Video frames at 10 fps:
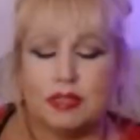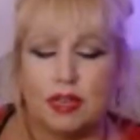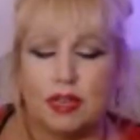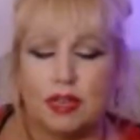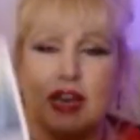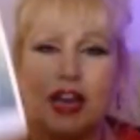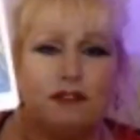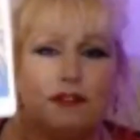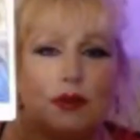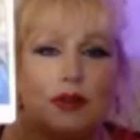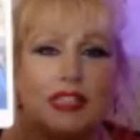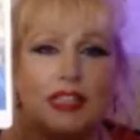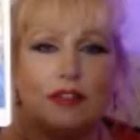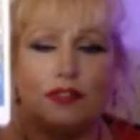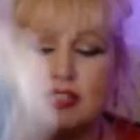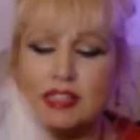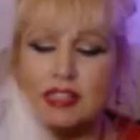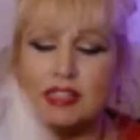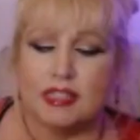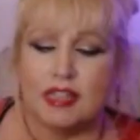So I feel as if this
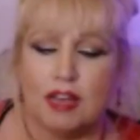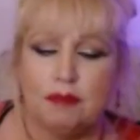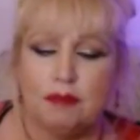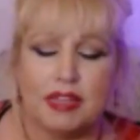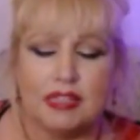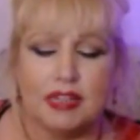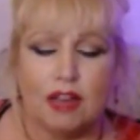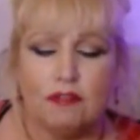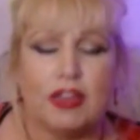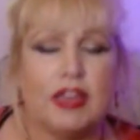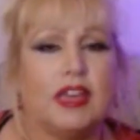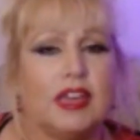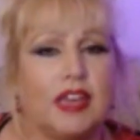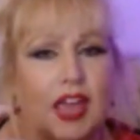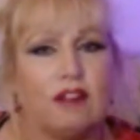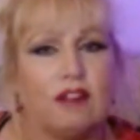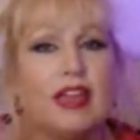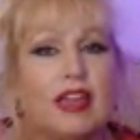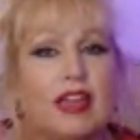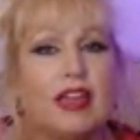is there's loving,
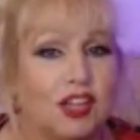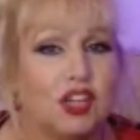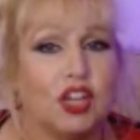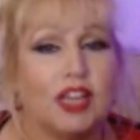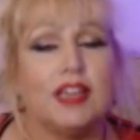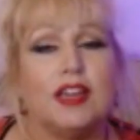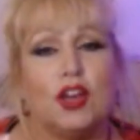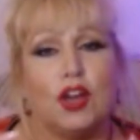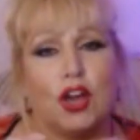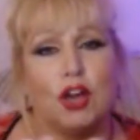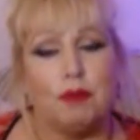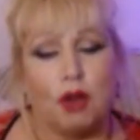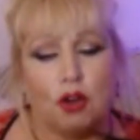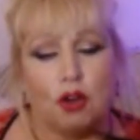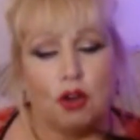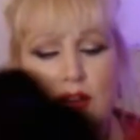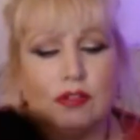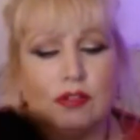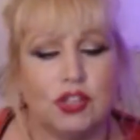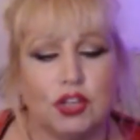caring energy
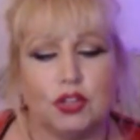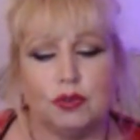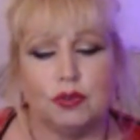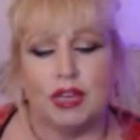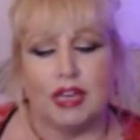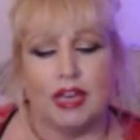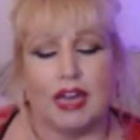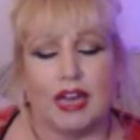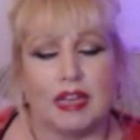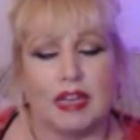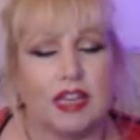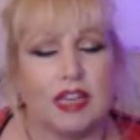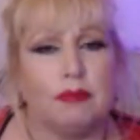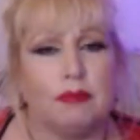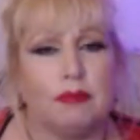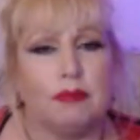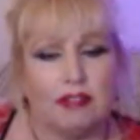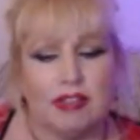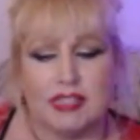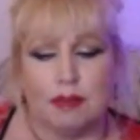around you, and
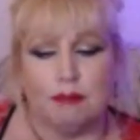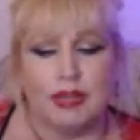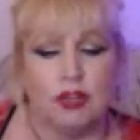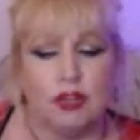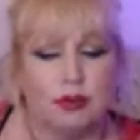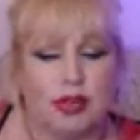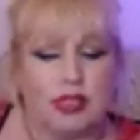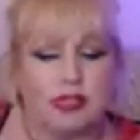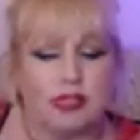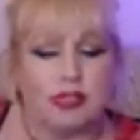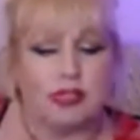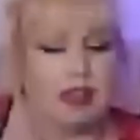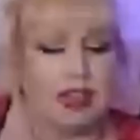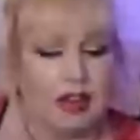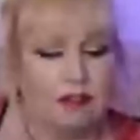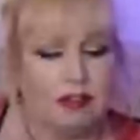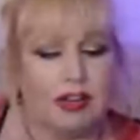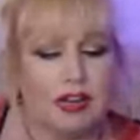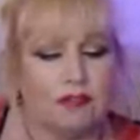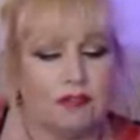there is somebody who is very caring
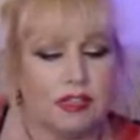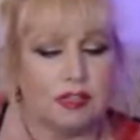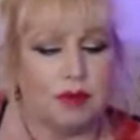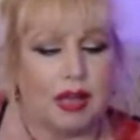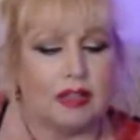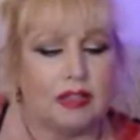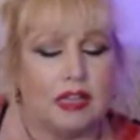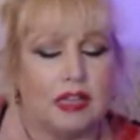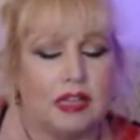and loving as well.